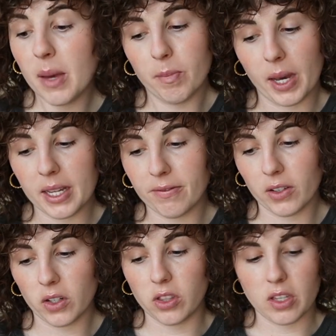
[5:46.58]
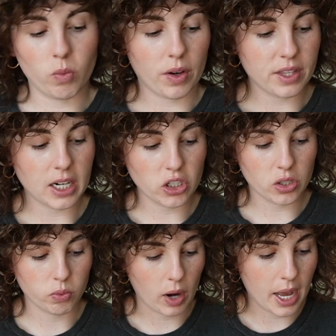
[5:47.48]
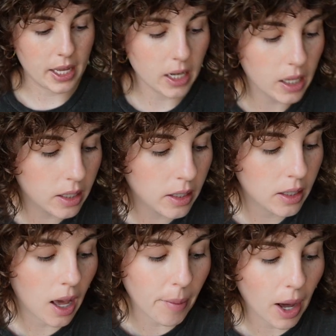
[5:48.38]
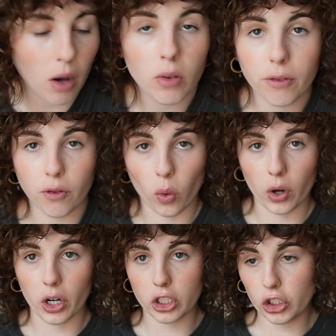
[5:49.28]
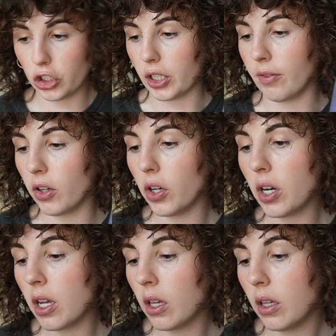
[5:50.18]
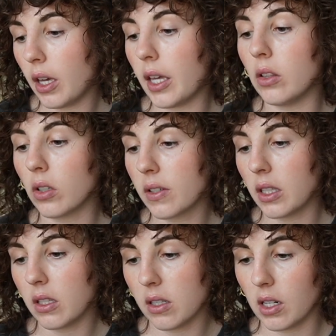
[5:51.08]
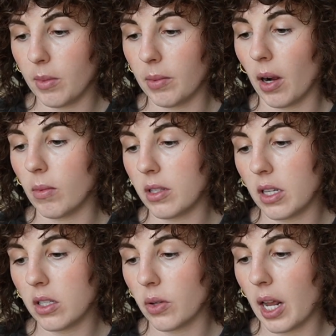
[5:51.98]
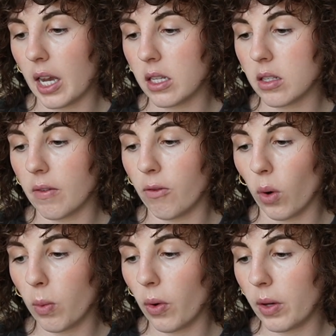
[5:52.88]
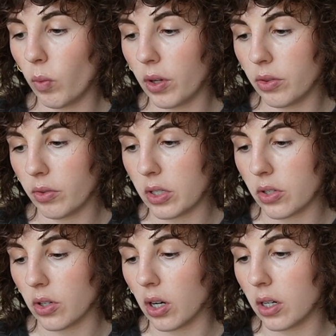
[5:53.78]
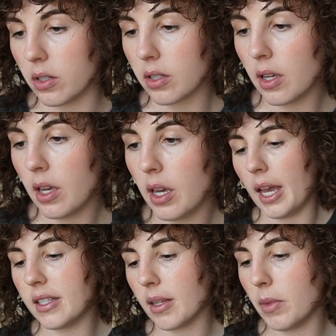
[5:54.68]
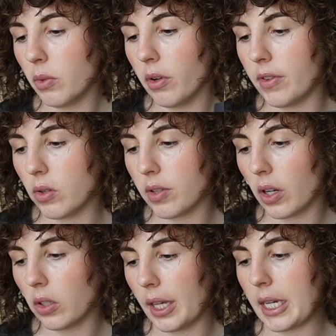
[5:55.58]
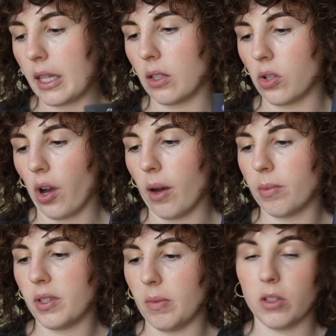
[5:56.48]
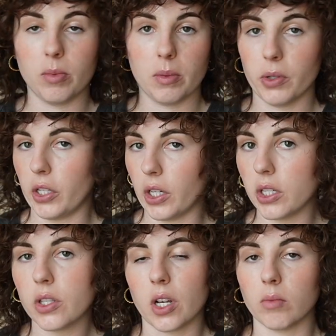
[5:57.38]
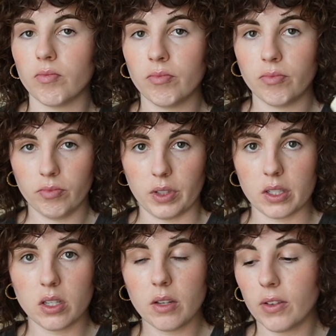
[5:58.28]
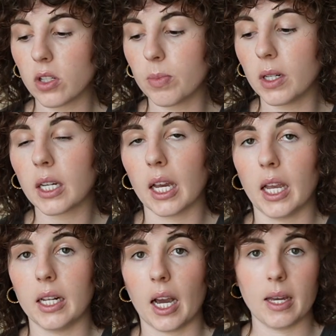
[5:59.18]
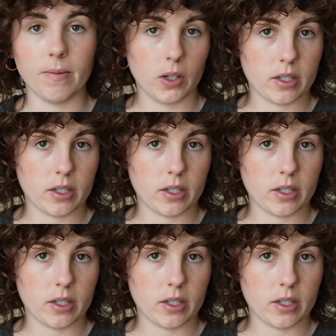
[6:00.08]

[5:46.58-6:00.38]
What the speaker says: But for the one that I just read about for Shiver, it looks like this is going to be promising. So it has 4.13 stars, and some of the reviews that are like at the top seem to be pretty good. So this is the first book, and I am very